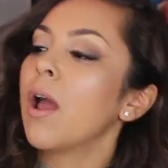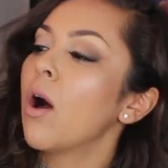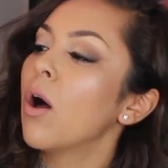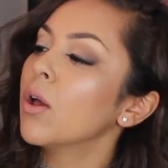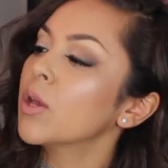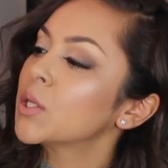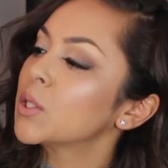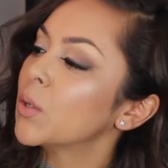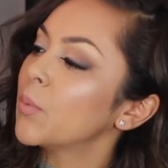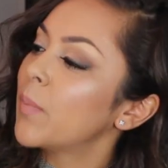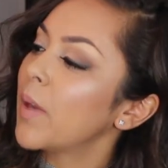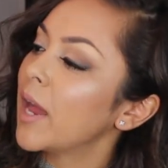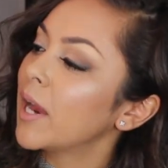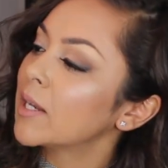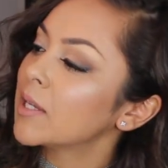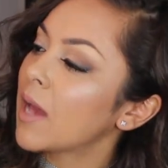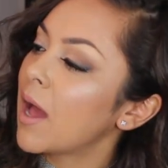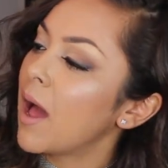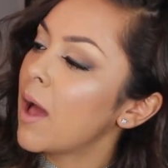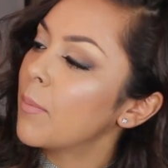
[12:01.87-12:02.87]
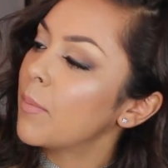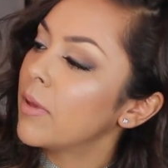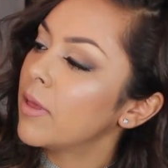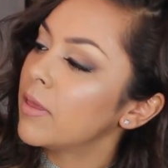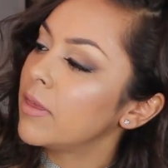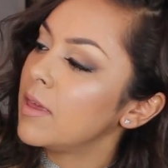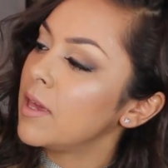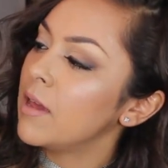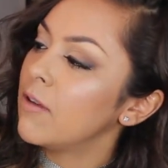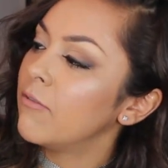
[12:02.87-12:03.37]
I also picked up
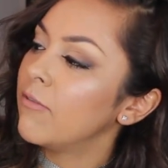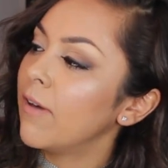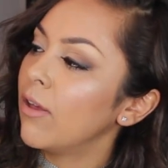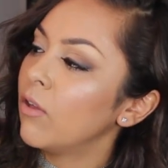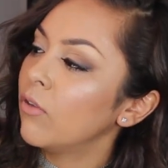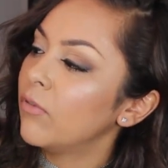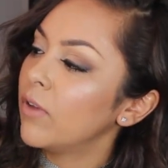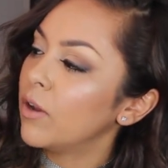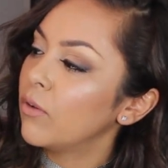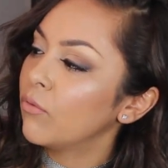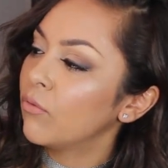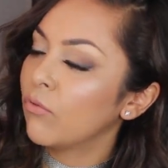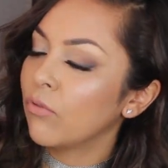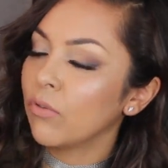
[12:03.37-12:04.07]
the Velvet